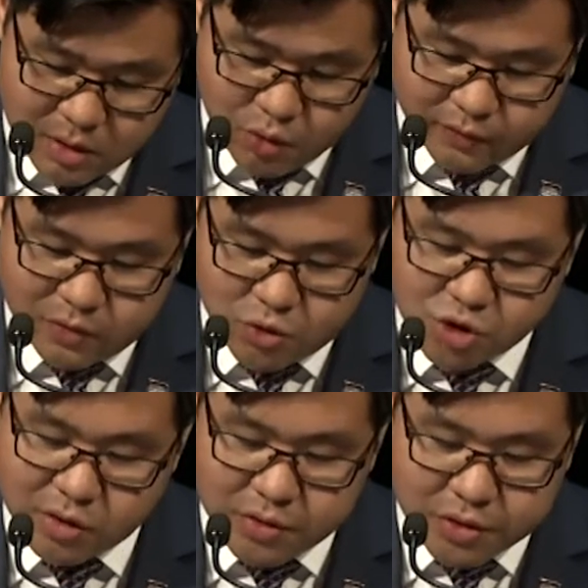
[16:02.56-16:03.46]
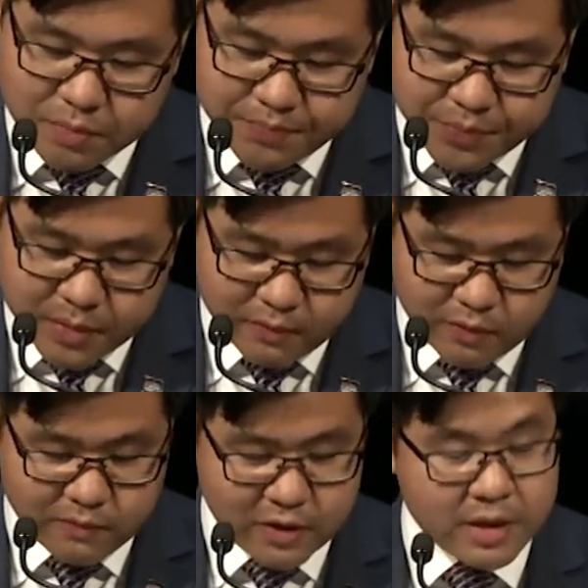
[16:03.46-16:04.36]
refugees
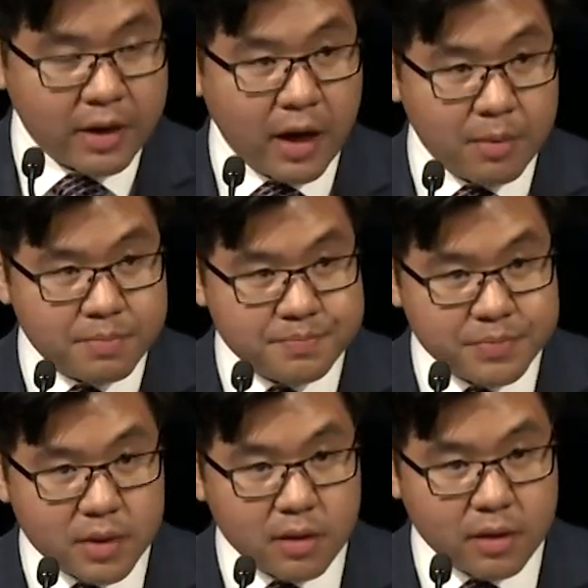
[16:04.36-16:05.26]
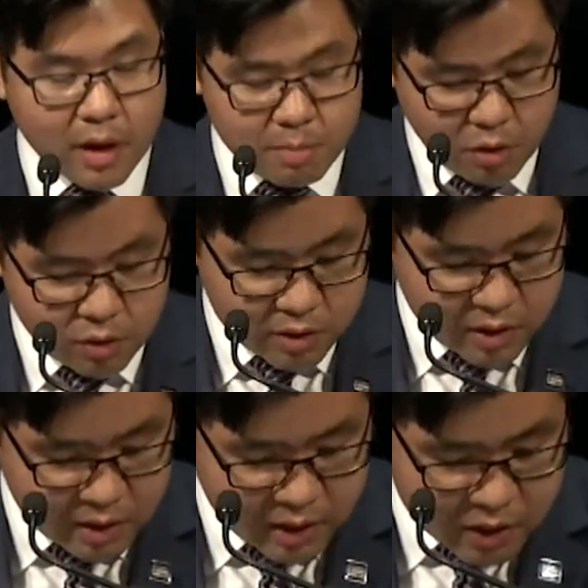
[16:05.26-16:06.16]
from Vietnam, Cambodia,
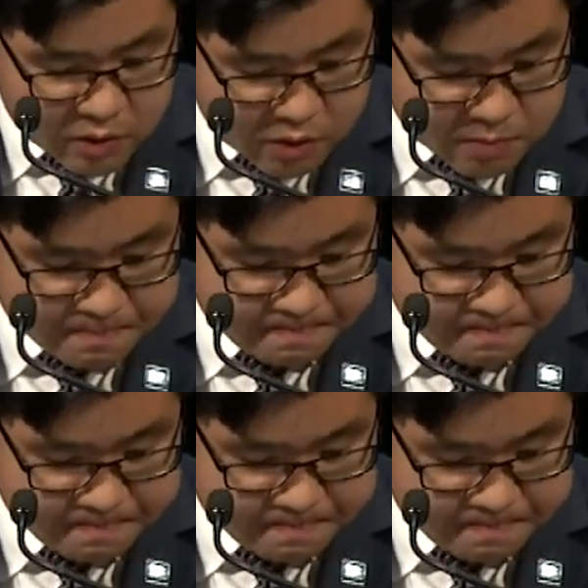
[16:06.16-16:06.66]
and Laos